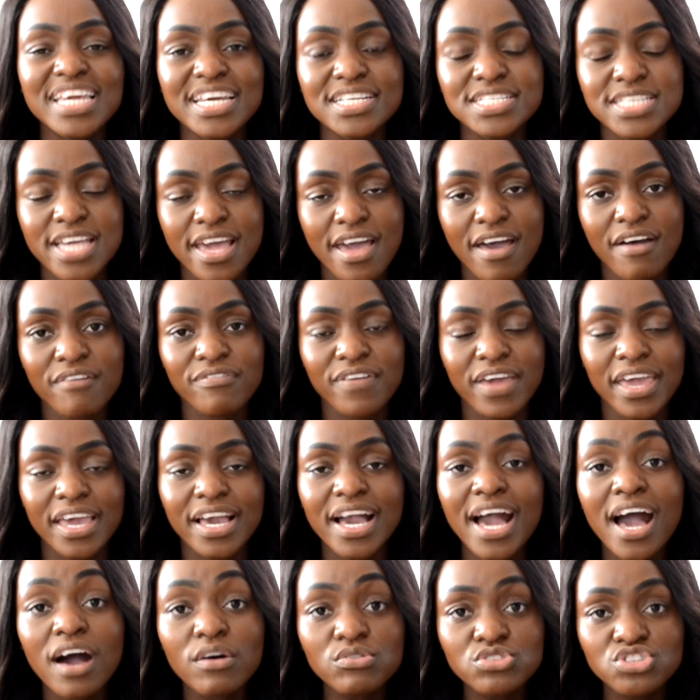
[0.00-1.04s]
yet have a
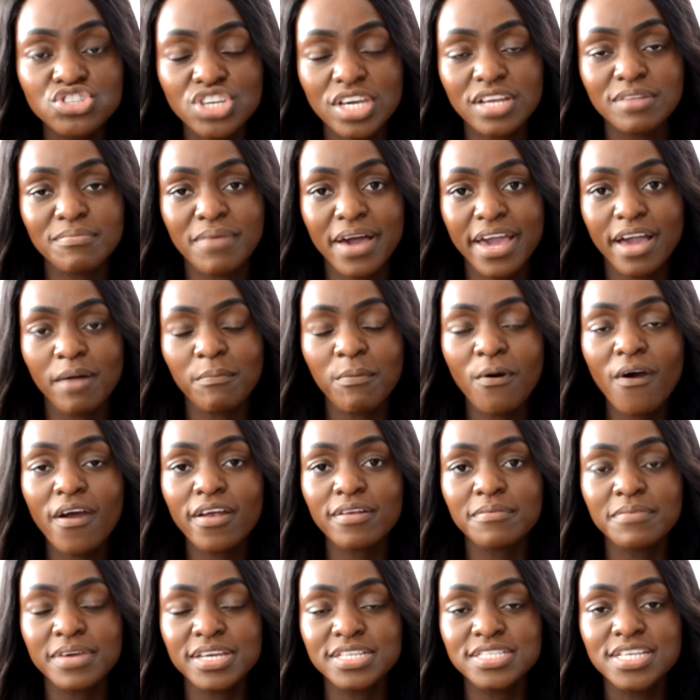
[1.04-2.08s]
couch in my
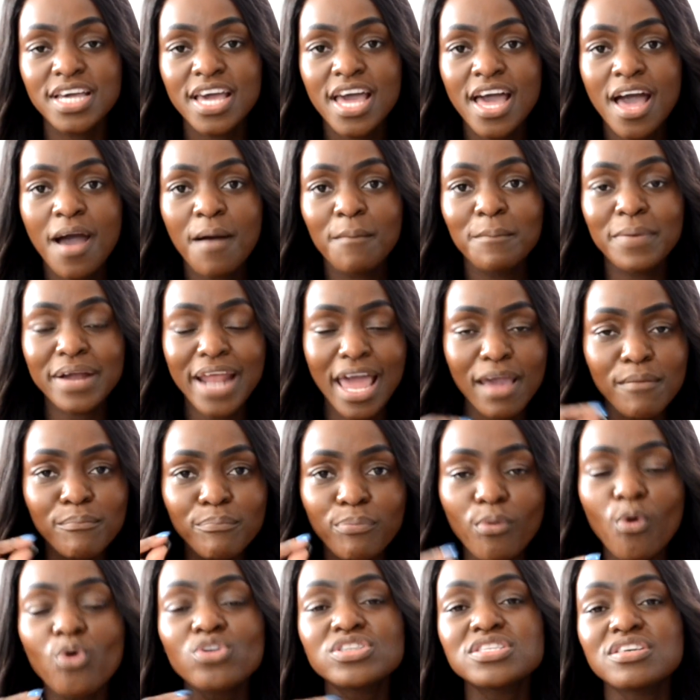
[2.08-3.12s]
apartment, but I
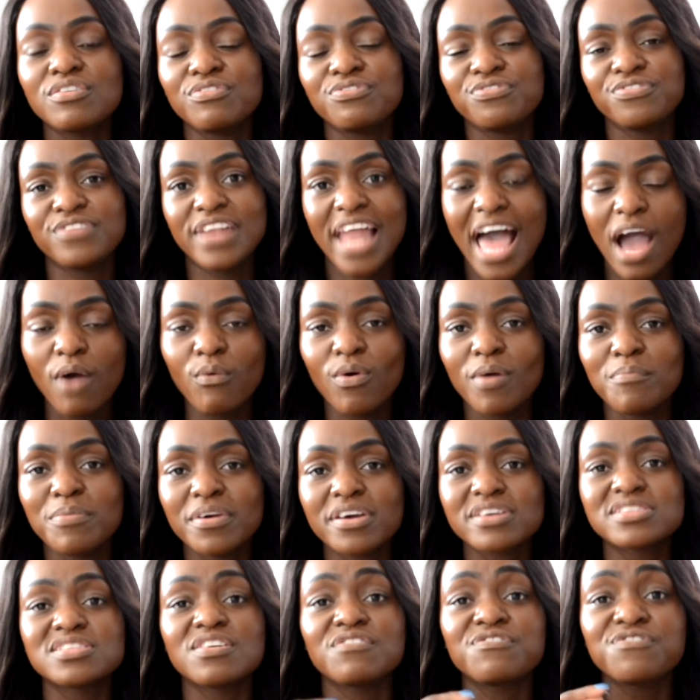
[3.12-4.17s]
bought a flower
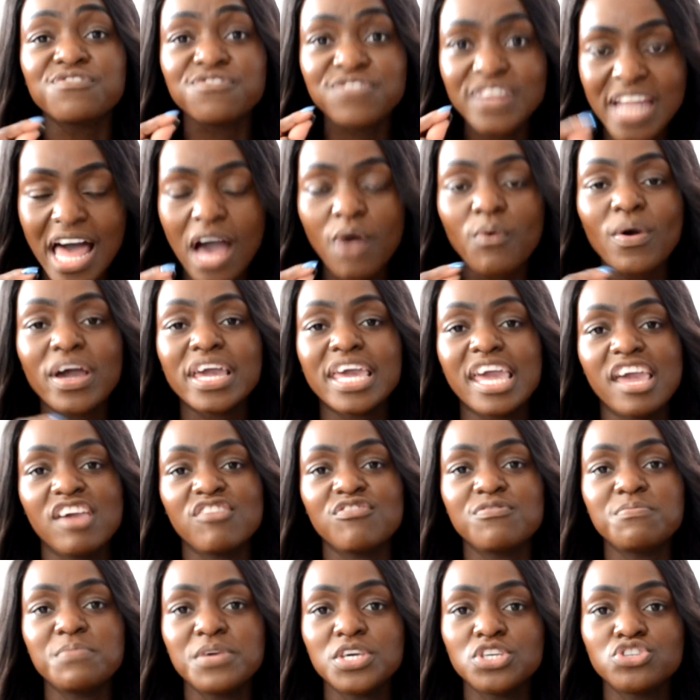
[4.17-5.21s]
because a flower
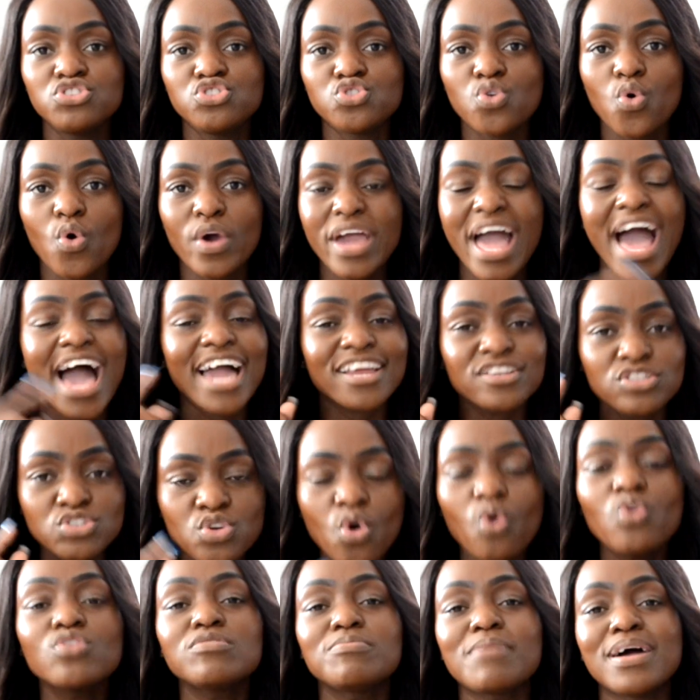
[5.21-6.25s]
gave me joy. I
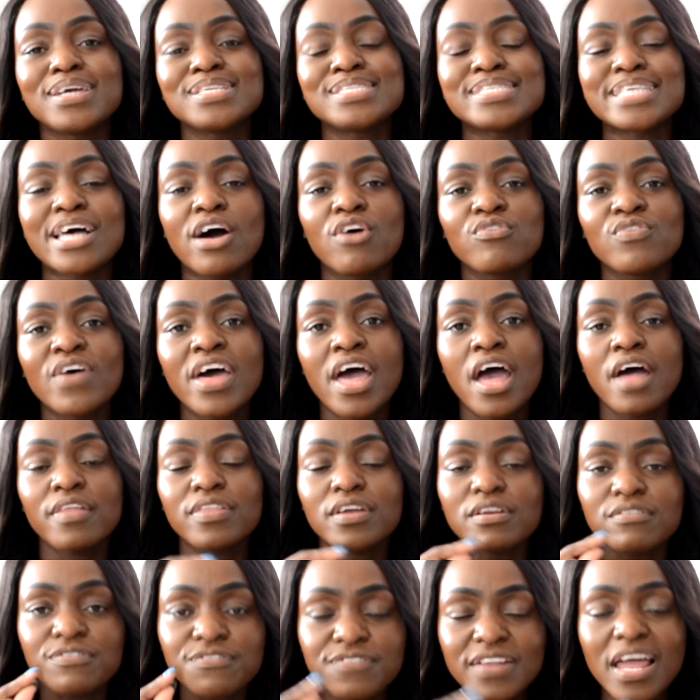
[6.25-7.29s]
told myself
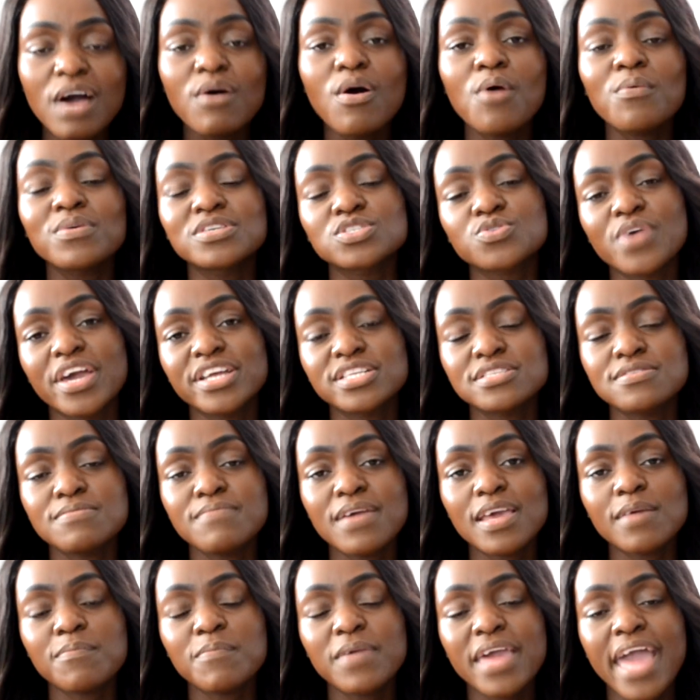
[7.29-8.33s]
that a flower was going to
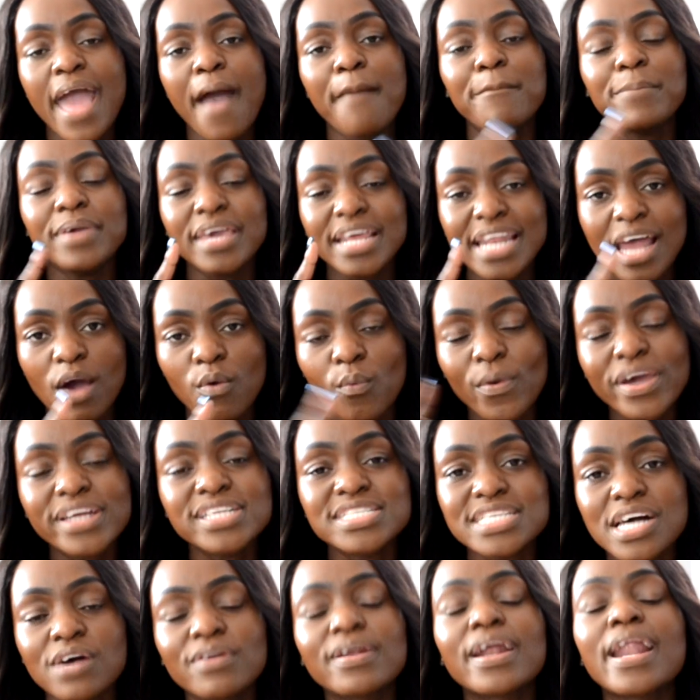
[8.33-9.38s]
make me happy, and I
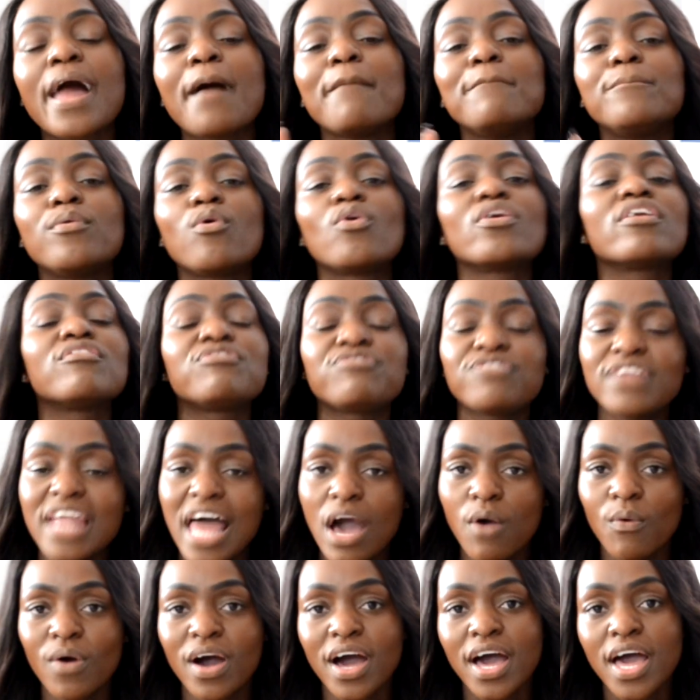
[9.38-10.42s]
went out and I bought a
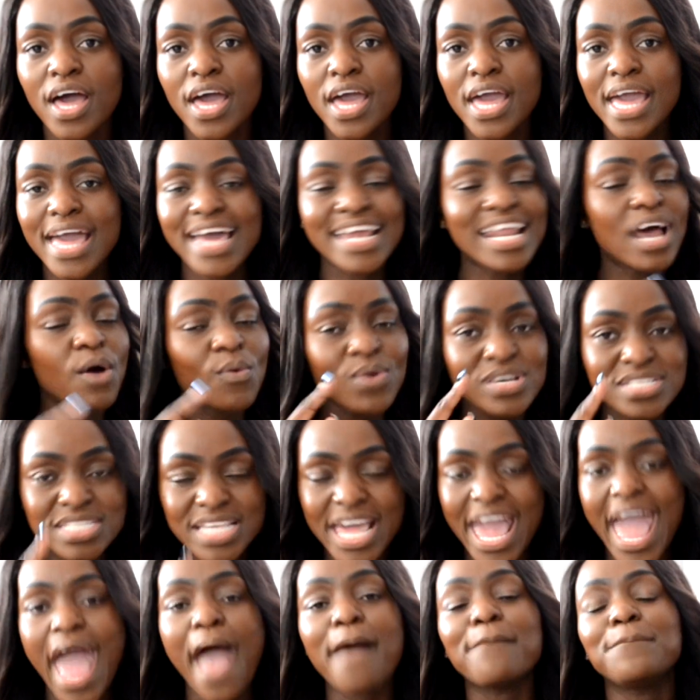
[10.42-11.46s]
flower. And I was
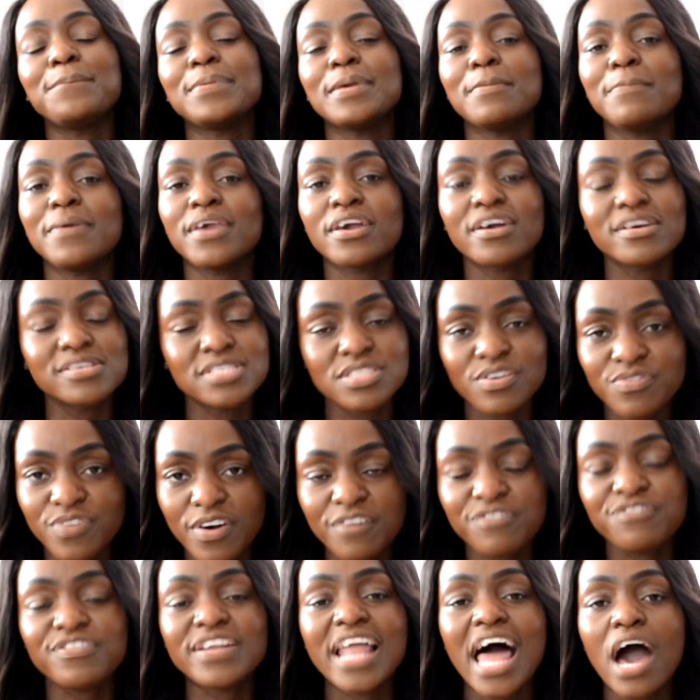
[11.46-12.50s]
happy because of a
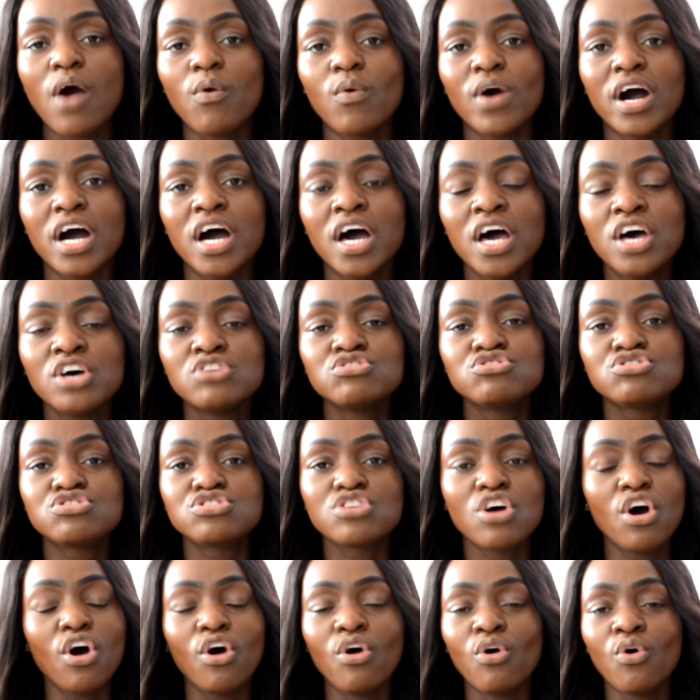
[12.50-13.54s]
flower.
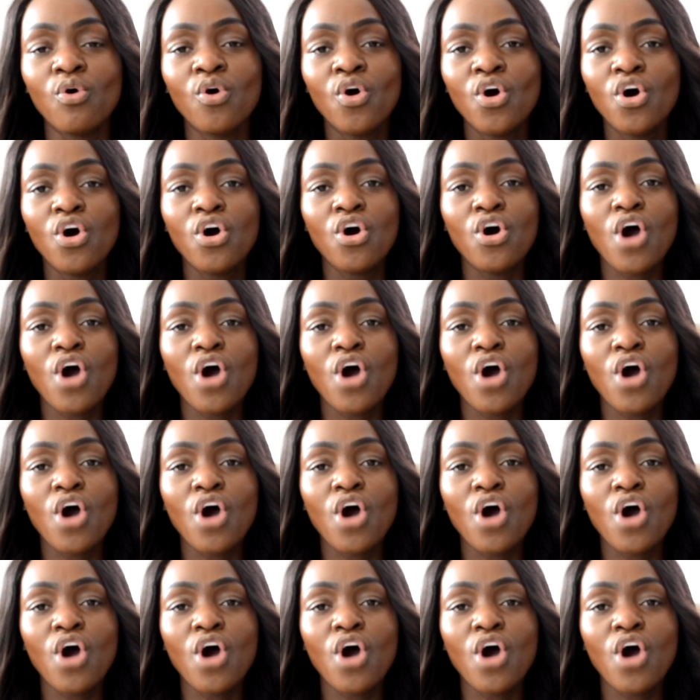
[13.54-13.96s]
So,